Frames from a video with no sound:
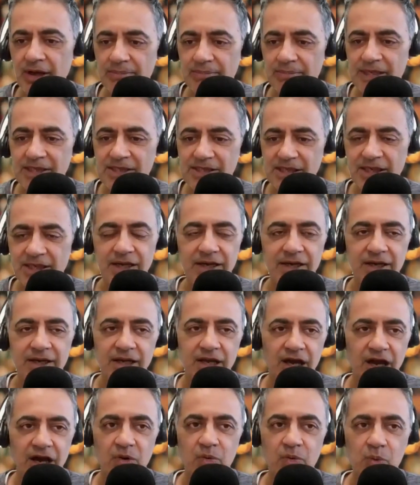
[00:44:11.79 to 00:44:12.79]
I'm guessing,
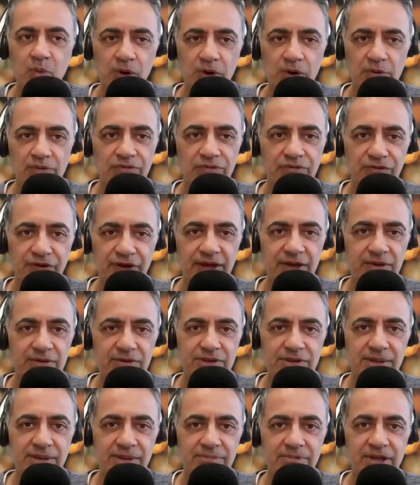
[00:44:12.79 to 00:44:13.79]
a one-off fee
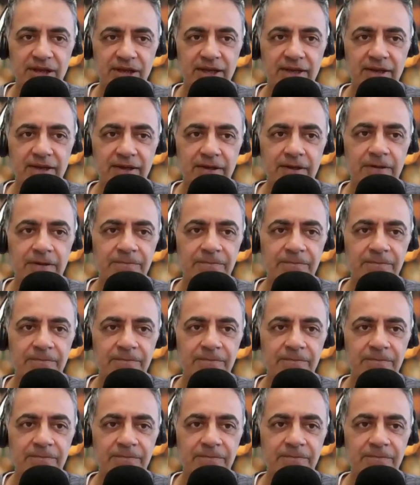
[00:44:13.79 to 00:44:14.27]
or something.